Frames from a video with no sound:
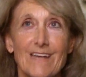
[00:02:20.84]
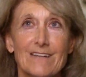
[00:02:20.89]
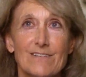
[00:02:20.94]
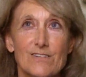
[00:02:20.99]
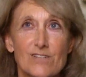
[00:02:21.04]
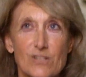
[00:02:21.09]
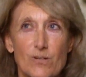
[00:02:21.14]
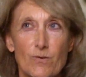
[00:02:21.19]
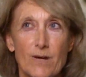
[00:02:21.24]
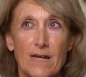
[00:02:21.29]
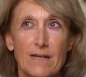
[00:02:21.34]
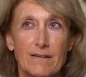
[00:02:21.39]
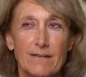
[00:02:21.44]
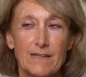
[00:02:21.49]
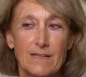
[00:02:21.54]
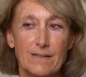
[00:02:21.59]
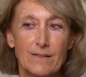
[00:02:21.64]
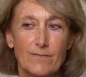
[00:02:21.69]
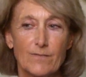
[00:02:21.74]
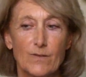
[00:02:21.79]
And so I
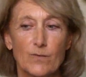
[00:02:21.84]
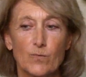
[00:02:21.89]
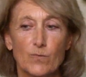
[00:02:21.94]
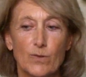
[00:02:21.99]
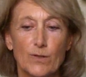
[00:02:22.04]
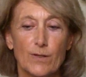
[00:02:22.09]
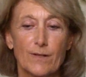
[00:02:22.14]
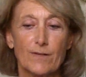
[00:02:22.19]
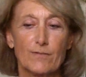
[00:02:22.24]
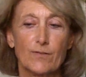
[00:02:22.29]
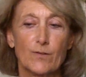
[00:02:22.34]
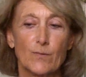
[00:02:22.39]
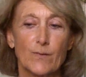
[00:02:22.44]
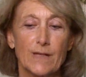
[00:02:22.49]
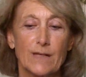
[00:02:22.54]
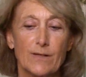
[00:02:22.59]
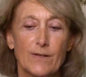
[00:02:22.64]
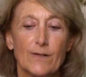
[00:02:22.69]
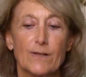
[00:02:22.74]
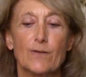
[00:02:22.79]
think of the word of
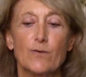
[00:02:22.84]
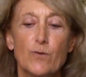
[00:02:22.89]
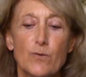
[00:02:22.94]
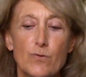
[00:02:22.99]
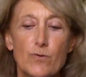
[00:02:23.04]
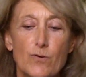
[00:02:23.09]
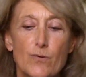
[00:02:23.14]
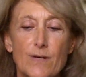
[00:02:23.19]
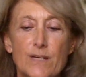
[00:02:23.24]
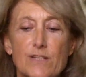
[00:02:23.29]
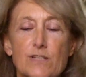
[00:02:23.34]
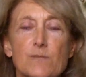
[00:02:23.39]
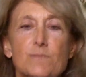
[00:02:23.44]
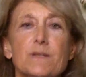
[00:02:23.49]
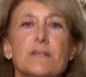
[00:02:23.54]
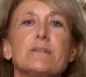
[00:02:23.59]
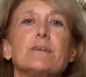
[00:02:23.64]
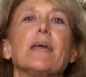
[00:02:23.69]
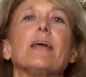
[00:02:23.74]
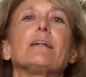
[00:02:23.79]
greeter, and who greets
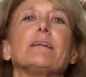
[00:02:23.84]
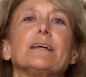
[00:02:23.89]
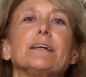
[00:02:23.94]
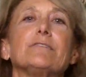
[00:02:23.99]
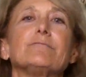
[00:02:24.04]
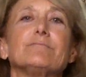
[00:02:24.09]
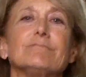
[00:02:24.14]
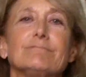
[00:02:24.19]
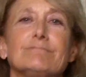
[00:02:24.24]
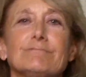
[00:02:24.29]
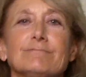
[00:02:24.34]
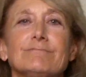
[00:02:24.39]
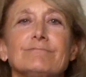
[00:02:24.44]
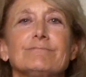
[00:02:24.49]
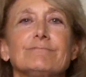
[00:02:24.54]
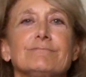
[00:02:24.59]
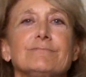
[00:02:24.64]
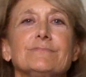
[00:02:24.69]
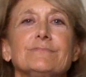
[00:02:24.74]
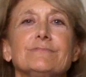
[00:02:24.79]
me daily?
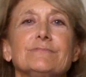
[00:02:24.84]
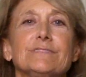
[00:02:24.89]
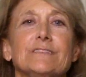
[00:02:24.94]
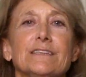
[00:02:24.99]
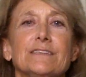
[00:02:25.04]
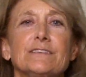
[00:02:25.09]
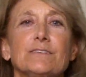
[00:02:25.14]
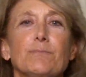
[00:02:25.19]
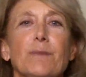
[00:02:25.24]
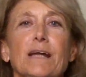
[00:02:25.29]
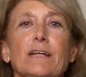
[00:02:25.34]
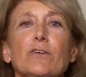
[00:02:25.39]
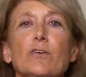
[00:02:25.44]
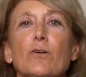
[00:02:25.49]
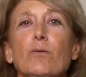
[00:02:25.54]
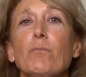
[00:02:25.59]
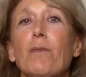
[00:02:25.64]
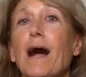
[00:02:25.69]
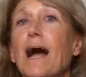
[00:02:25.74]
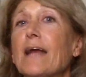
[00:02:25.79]
Does my
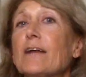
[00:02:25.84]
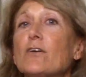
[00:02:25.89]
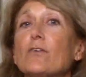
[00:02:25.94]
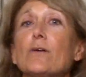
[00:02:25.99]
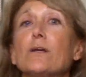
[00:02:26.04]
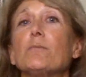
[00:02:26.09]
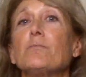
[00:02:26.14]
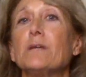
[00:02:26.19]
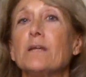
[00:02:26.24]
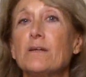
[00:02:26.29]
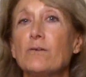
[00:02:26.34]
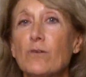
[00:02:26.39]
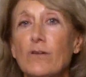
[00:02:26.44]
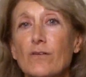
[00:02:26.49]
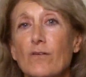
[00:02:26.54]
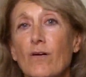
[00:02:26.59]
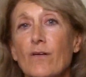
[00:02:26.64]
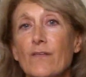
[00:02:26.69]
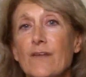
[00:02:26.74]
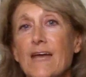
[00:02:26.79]
little mind greet me
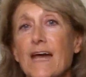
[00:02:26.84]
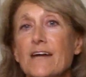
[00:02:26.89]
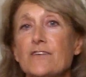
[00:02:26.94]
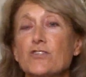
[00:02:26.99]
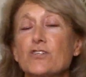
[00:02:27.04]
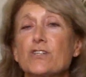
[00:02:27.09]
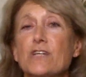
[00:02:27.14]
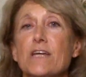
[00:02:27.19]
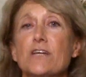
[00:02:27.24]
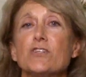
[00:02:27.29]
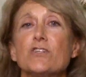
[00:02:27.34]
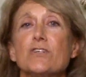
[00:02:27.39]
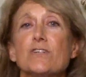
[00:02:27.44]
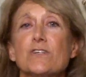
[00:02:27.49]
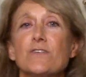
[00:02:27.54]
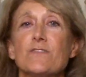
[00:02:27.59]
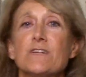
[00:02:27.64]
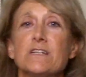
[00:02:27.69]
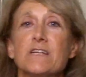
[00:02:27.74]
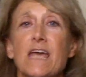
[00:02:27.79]
with all the
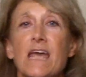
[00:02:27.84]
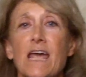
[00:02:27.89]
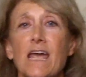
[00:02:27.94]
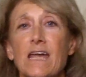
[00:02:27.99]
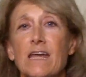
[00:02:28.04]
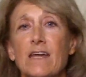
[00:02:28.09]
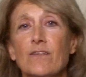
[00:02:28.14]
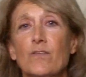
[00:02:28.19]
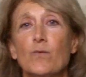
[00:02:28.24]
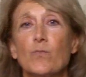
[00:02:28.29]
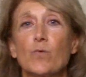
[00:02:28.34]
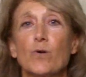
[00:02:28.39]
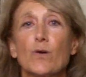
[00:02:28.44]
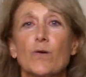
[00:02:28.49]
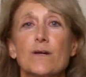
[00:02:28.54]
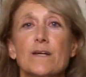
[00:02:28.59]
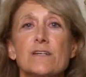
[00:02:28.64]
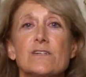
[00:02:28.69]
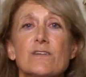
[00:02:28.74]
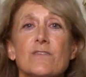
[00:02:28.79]
agitations of the day and the
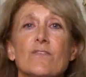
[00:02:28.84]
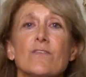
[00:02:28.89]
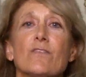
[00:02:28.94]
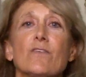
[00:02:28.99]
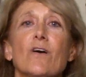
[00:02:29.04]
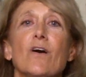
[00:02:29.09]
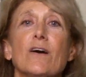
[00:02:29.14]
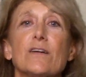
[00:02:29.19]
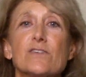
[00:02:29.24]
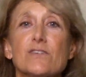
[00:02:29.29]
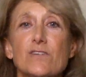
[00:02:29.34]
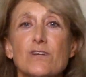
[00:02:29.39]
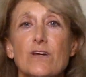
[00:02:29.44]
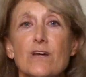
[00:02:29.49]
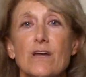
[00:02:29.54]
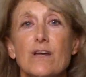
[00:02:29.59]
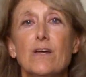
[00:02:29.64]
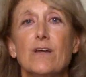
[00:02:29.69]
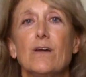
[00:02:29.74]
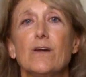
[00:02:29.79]
worries and the thoughts?
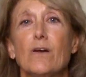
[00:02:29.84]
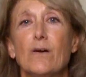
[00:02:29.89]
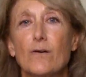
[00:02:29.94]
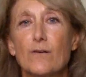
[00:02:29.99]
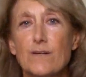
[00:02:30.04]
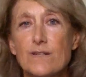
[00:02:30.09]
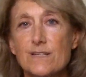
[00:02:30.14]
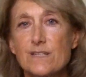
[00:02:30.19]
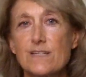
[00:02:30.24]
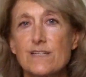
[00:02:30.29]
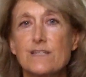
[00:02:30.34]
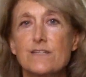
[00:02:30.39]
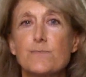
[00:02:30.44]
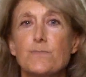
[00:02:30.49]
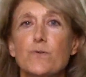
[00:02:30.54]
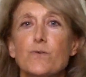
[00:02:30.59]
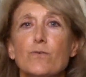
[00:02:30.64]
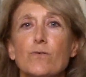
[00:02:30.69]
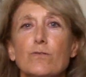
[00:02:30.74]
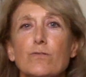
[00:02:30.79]
Or does
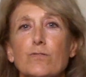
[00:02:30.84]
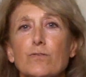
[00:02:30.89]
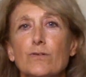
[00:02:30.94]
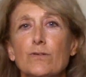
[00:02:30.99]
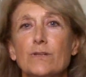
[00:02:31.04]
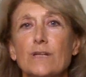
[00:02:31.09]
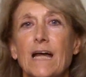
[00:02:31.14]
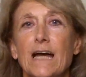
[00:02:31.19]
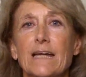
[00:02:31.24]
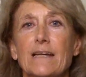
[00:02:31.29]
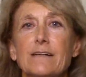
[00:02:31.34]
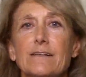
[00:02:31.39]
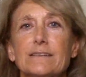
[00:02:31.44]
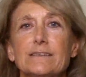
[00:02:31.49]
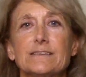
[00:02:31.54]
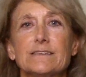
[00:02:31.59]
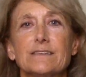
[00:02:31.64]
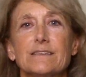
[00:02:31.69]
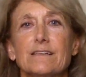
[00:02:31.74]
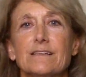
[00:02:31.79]
this beautiful
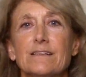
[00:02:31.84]
light,